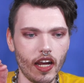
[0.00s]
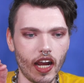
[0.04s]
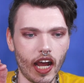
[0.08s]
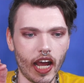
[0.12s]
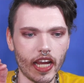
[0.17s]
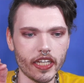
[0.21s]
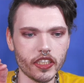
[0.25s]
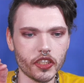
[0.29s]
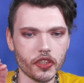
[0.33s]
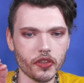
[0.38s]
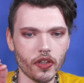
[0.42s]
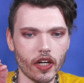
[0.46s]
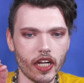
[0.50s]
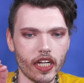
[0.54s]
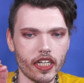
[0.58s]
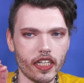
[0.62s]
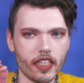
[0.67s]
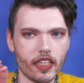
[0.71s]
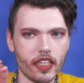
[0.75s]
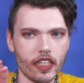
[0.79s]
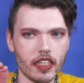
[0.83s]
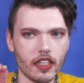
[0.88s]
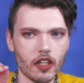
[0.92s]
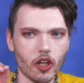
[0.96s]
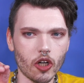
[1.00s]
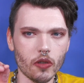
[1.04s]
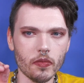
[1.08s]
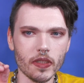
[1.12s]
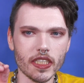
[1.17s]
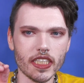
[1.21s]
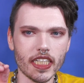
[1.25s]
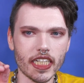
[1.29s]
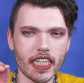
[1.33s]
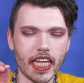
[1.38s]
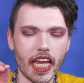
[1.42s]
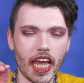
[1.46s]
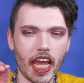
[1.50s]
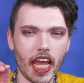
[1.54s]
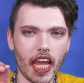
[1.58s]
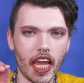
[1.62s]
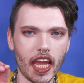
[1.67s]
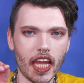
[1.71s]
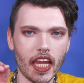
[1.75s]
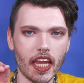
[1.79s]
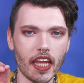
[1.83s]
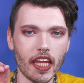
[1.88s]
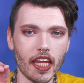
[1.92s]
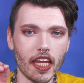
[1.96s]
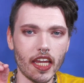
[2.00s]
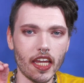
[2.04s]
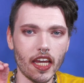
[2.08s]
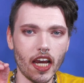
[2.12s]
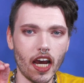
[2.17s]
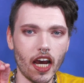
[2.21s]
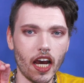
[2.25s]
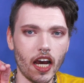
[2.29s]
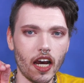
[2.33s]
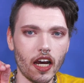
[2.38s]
I tried the Urban Decay